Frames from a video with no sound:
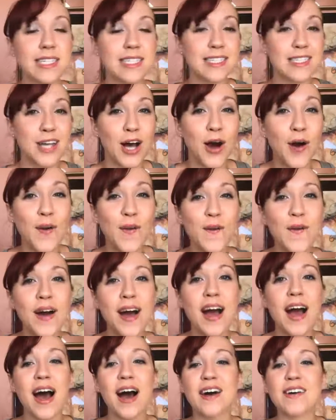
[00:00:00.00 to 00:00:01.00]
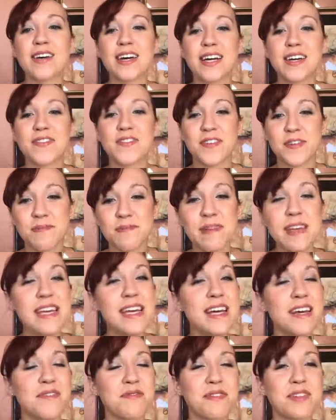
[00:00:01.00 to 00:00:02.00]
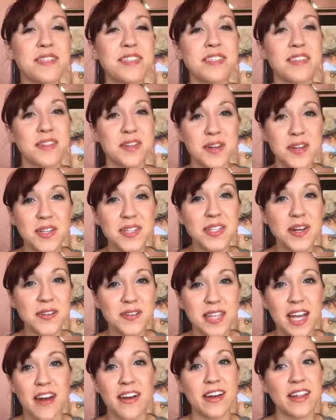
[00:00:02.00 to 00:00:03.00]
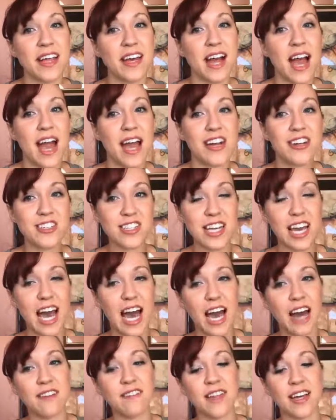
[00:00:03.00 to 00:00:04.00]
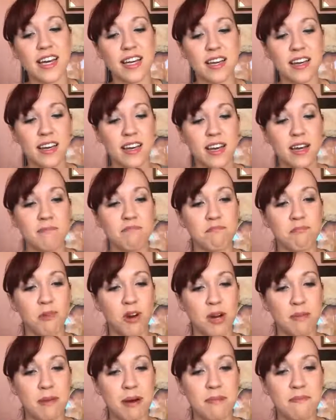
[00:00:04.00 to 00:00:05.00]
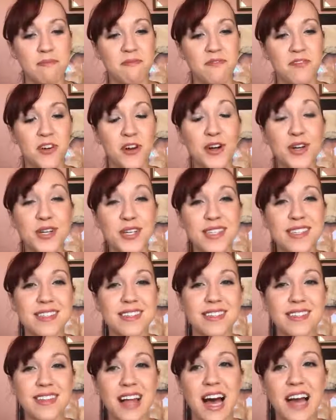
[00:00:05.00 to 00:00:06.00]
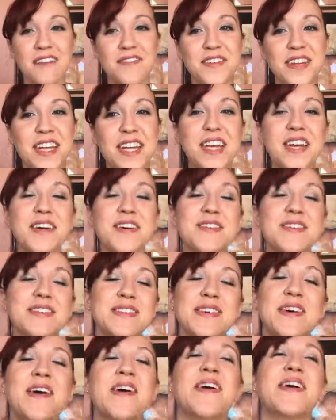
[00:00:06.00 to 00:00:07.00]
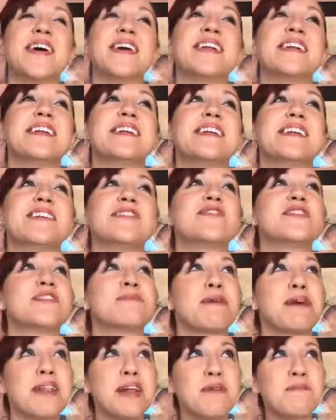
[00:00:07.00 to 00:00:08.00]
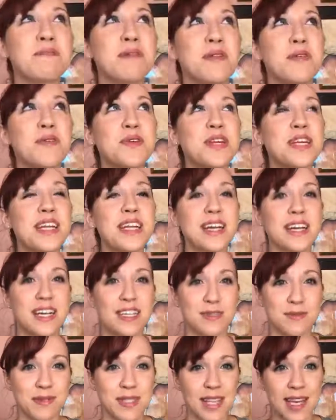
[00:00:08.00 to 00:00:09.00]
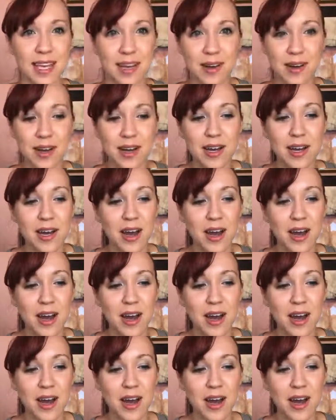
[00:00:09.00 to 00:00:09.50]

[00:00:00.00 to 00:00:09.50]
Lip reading: So, like, for me, it was literally so scary. Like, I actually have, like, one of my first live videos on YouTube. I uploaded it because it was, like,